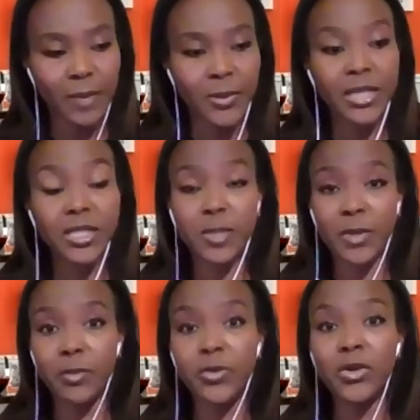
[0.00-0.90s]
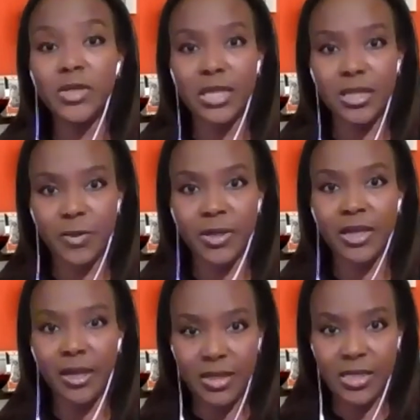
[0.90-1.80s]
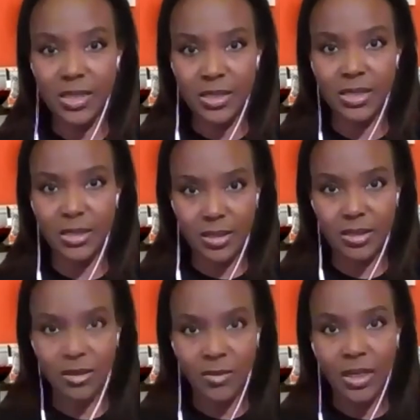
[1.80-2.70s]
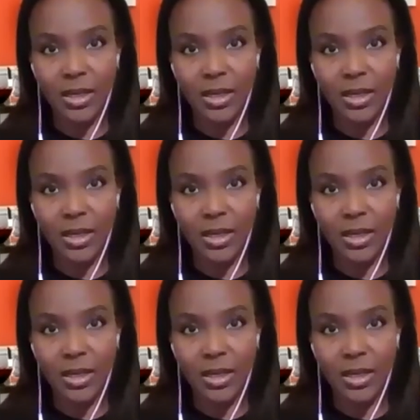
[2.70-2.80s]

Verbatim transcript: the application is being processed by the IT system.